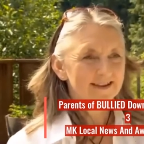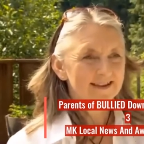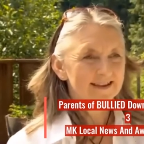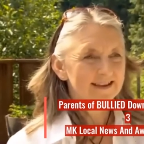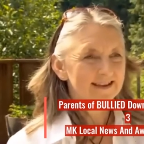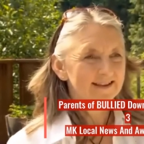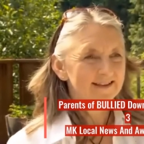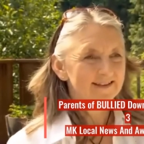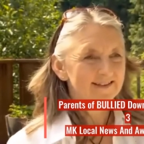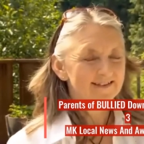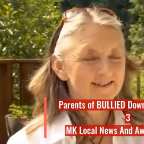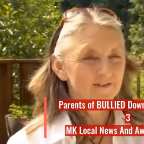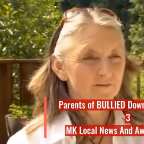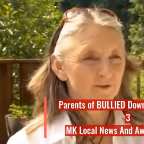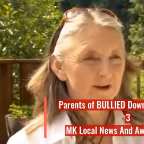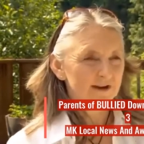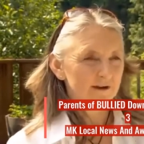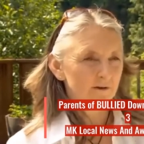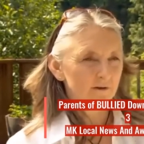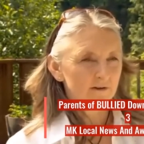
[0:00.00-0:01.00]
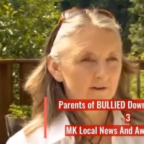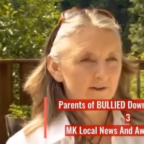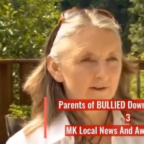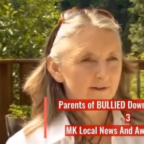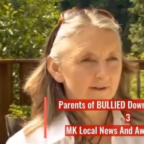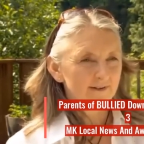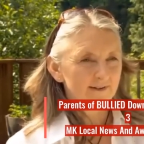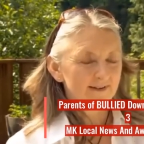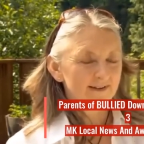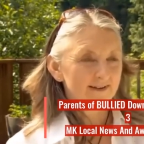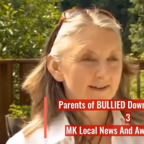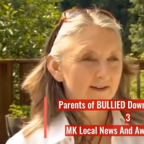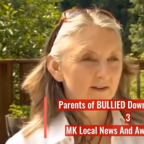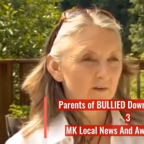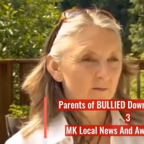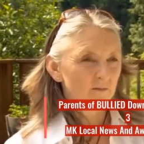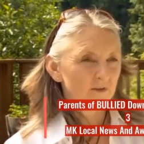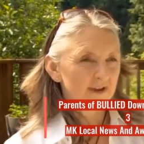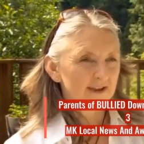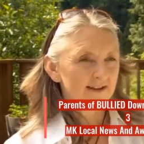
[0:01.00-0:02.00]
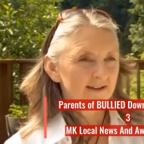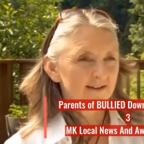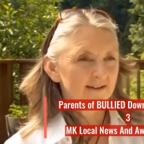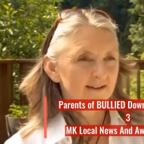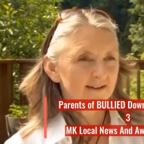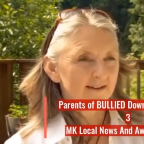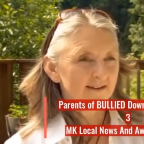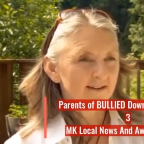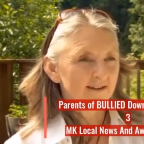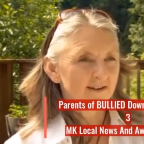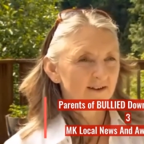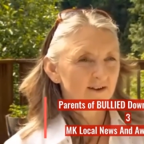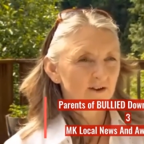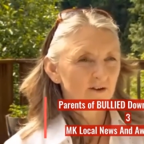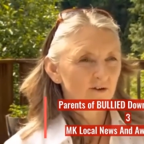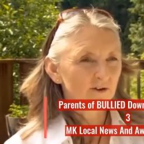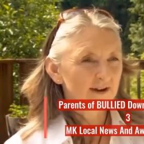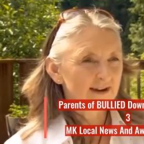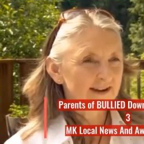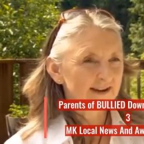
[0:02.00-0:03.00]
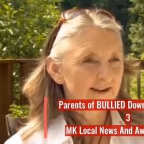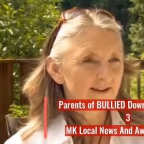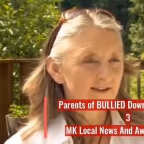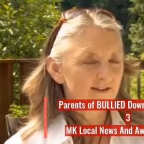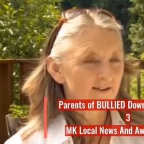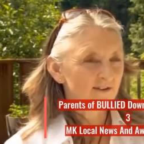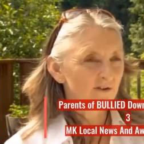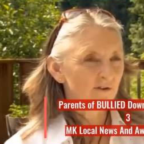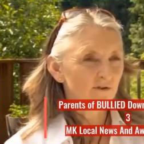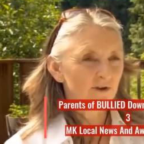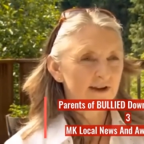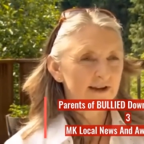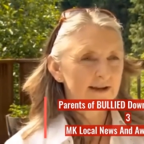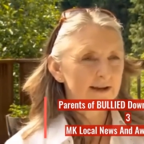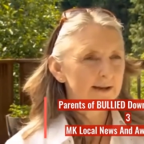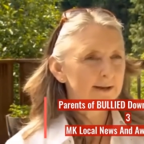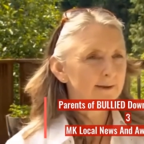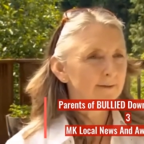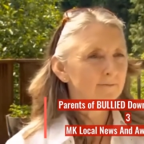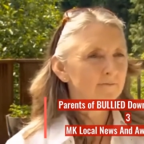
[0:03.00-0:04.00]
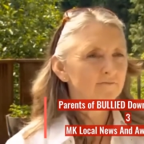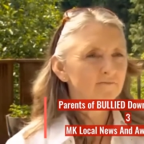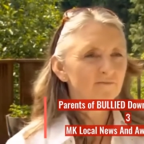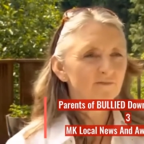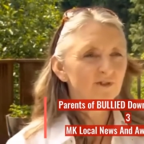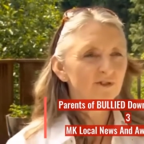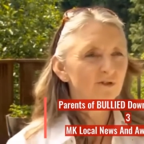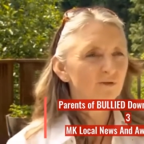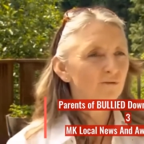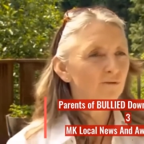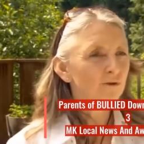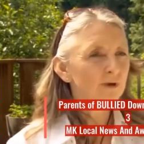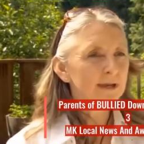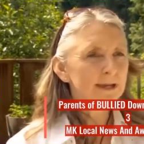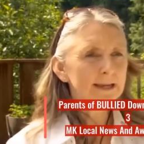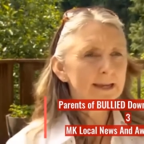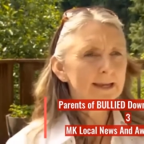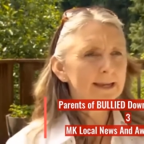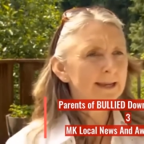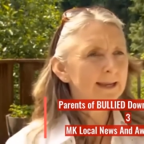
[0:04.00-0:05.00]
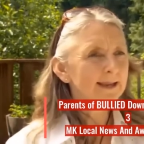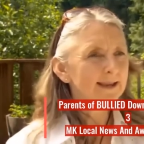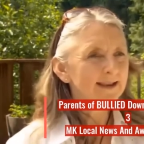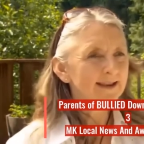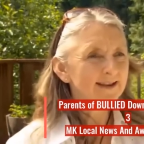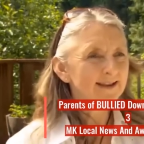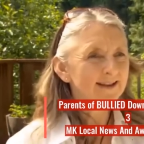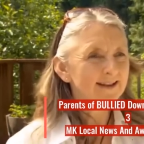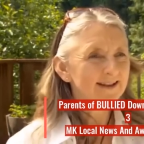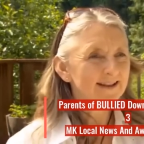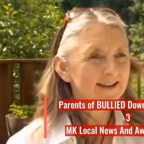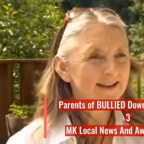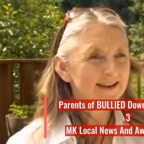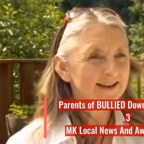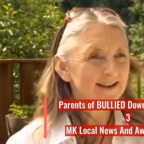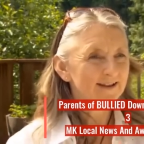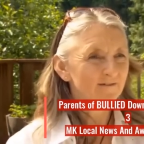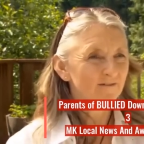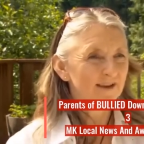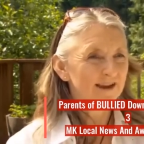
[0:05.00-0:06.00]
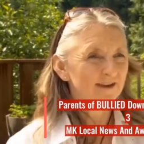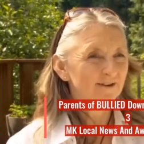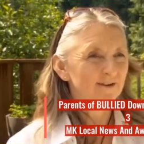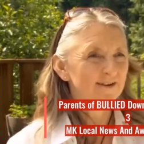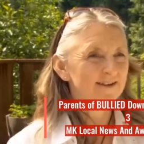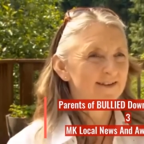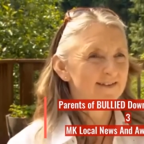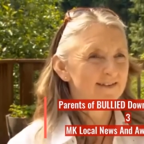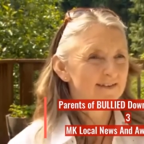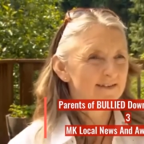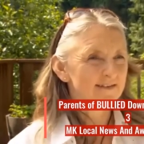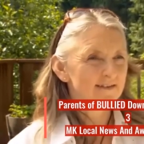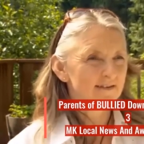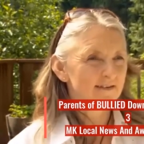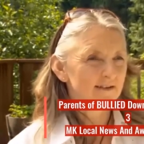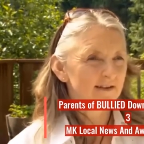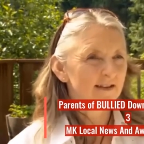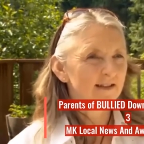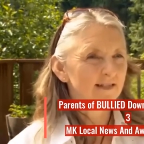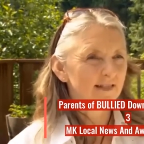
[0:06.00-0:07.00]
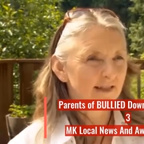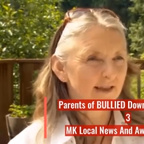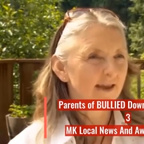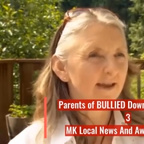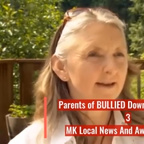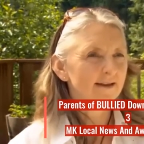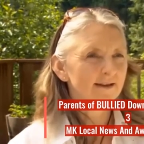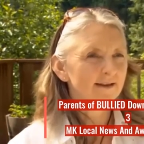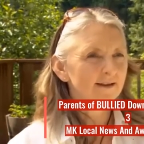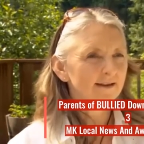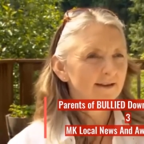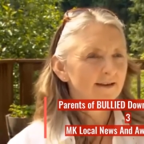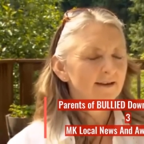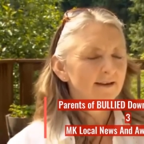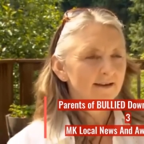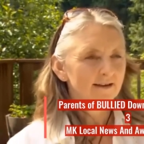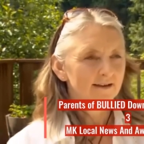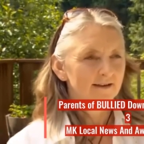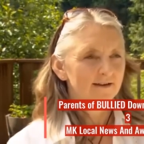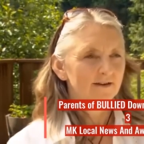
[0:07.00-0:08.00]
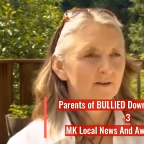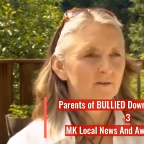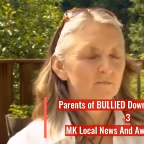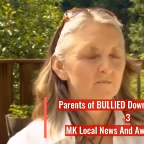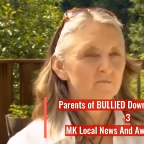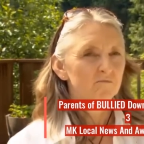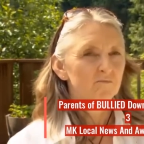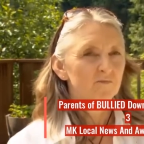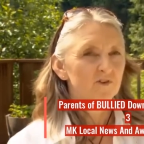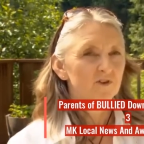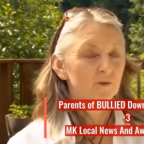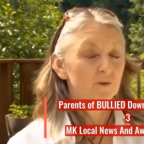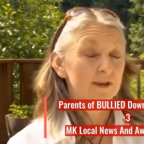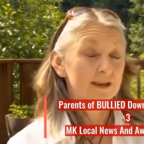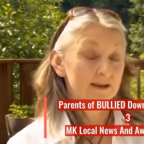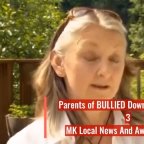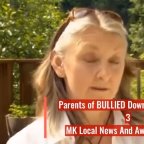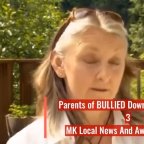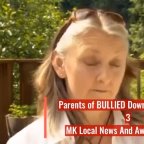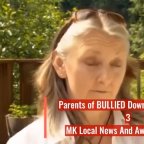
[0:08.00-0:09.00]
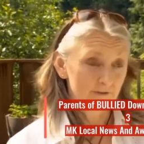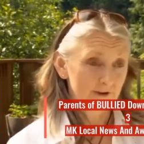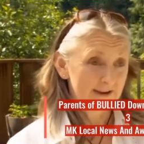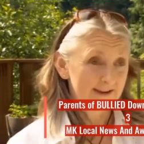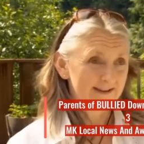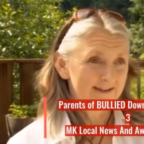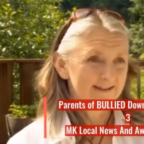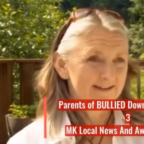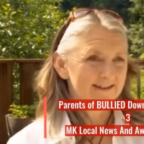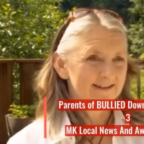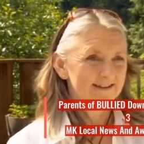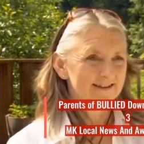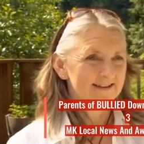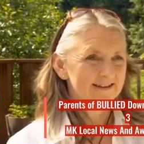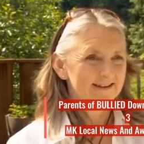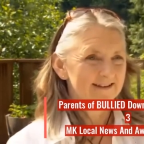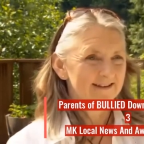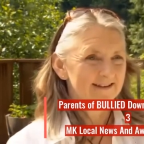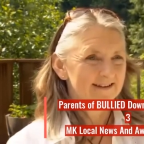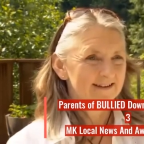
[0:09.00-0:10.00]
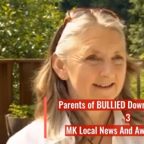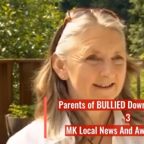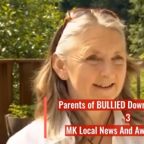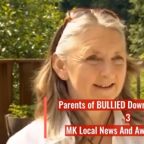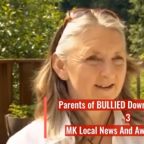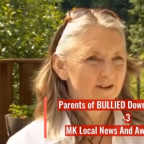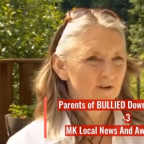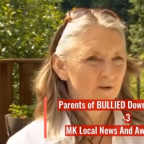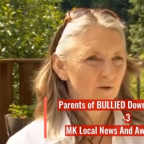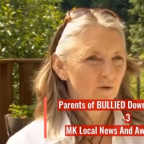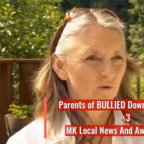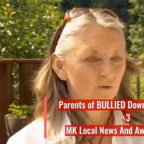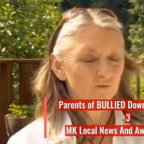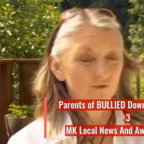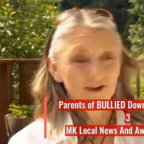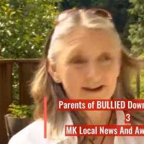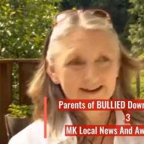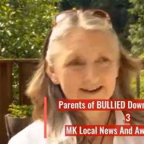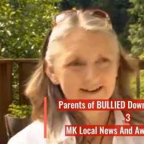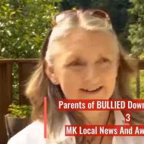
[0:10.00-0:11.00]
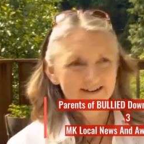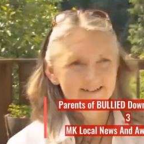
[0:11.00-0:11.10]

is around uh, um, kindergarten grade to grade three, and it varies in there. Um, so he can't read uh, or write.